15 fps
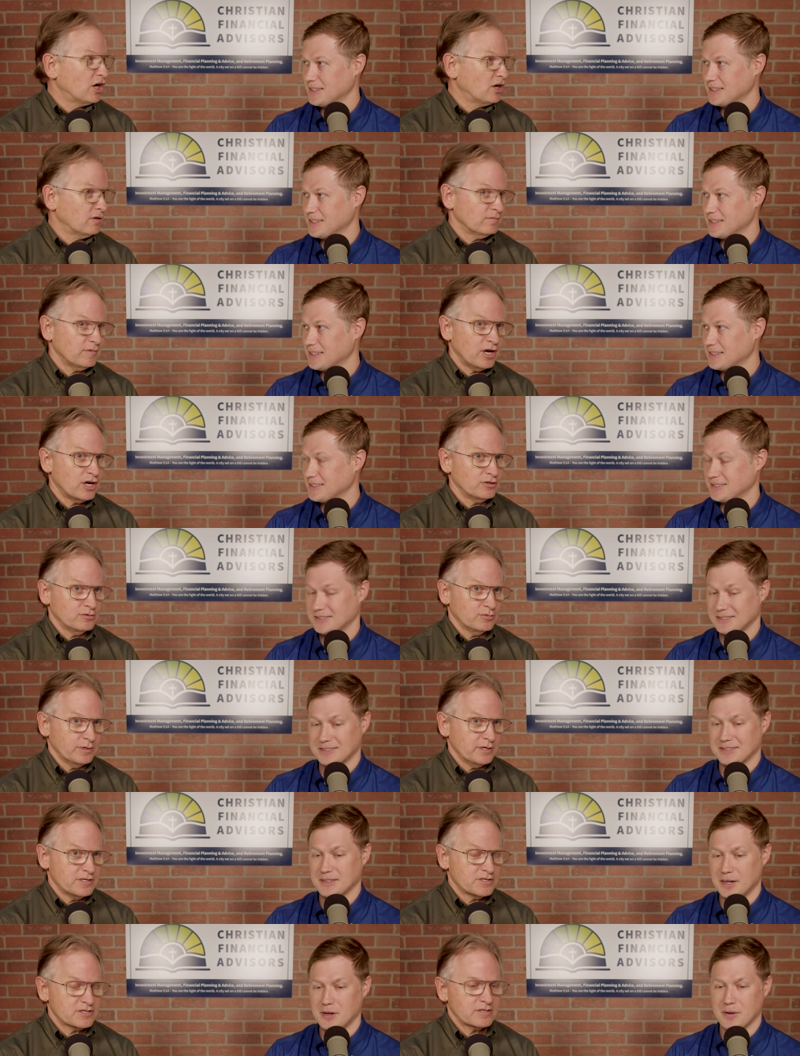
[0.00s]
Speaker 1: oh,
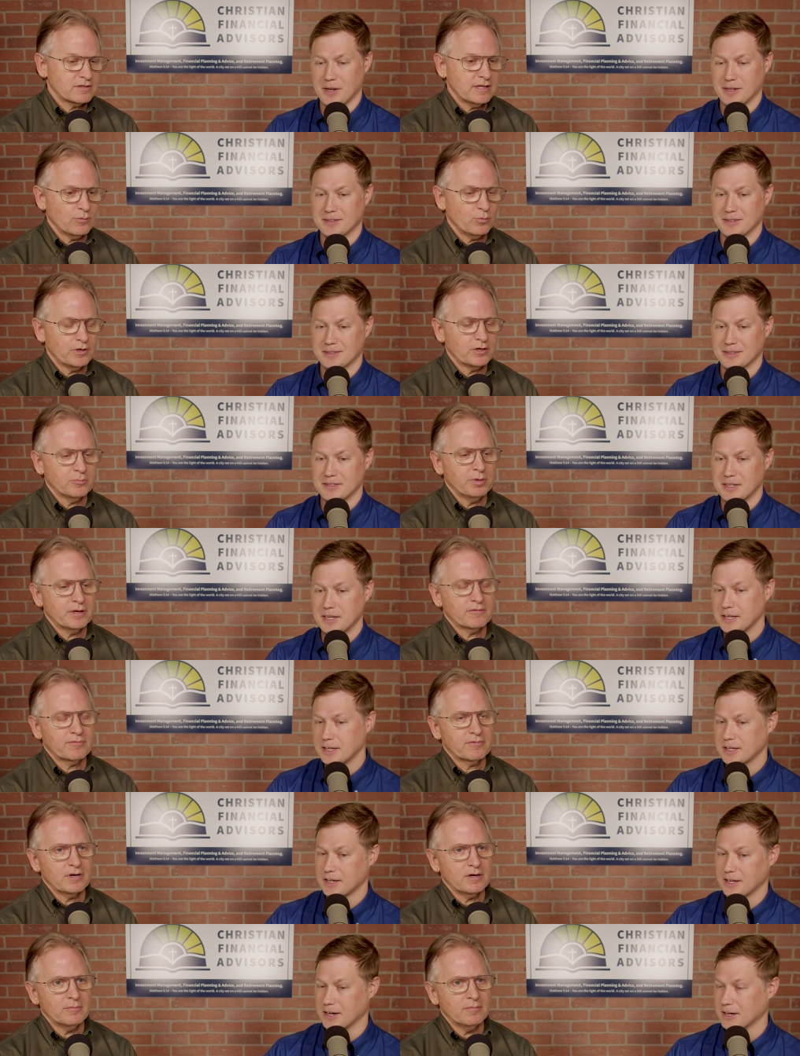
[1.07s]
hundreds oh, yeah. that we could pick
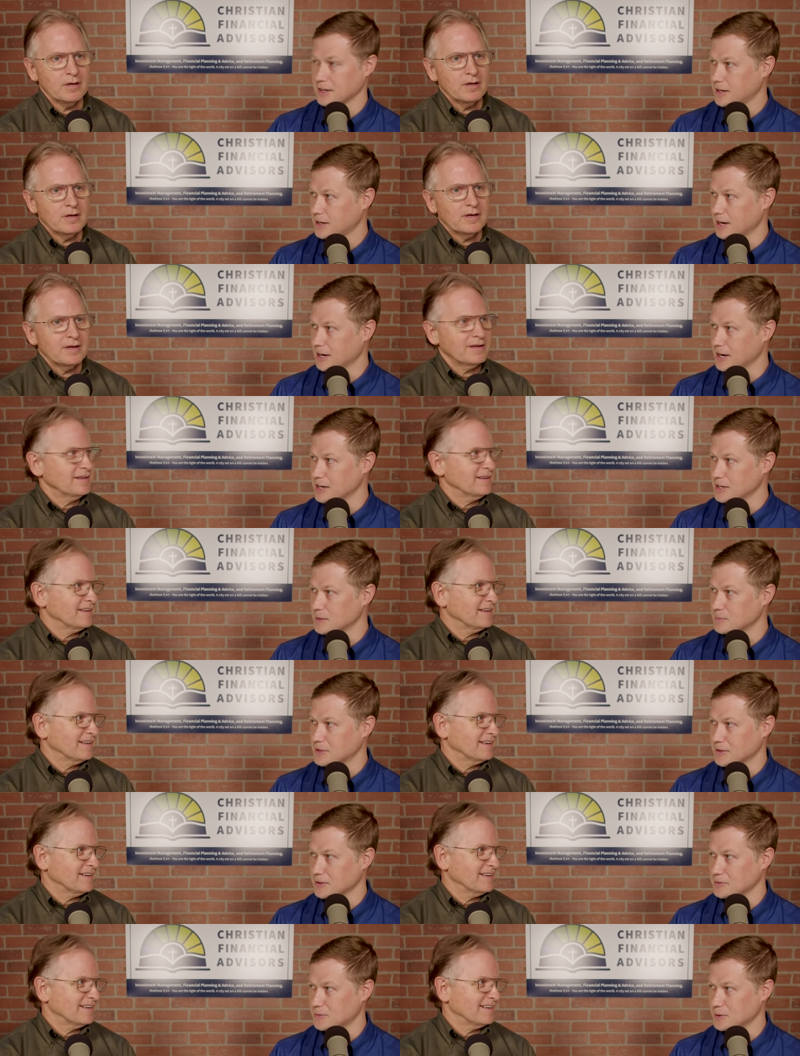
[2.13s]
from. Can I,
Speaker 2: can I, get dibs
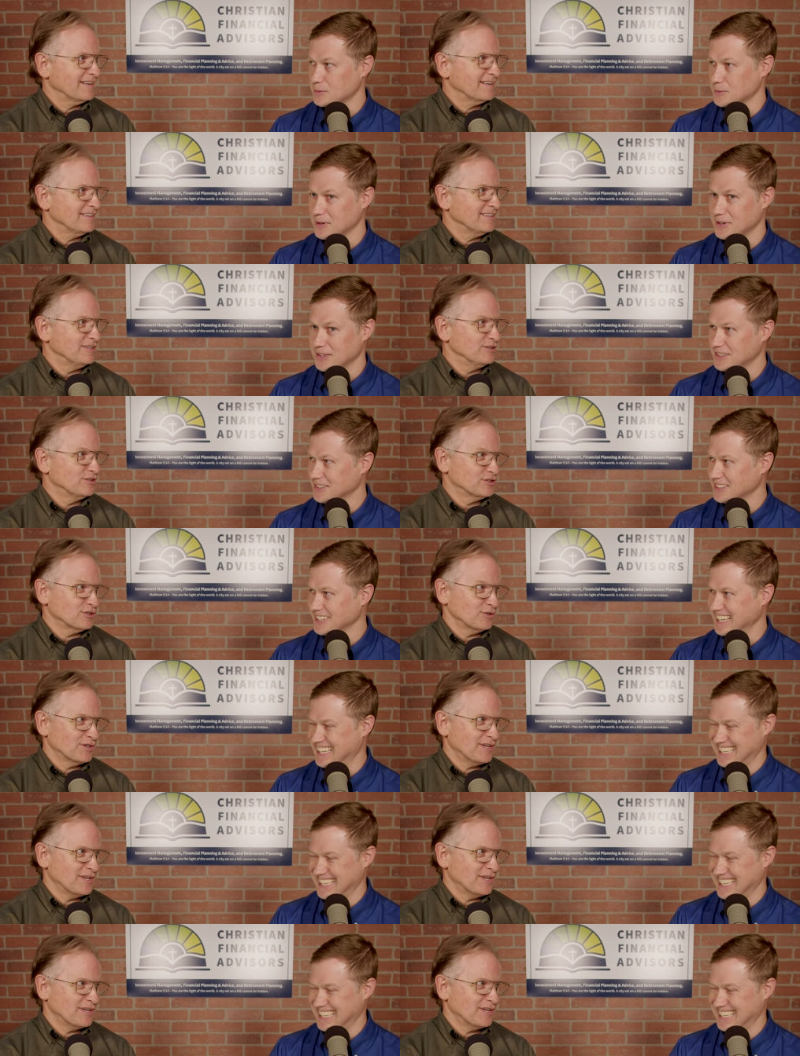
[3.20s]
on this first one? You sure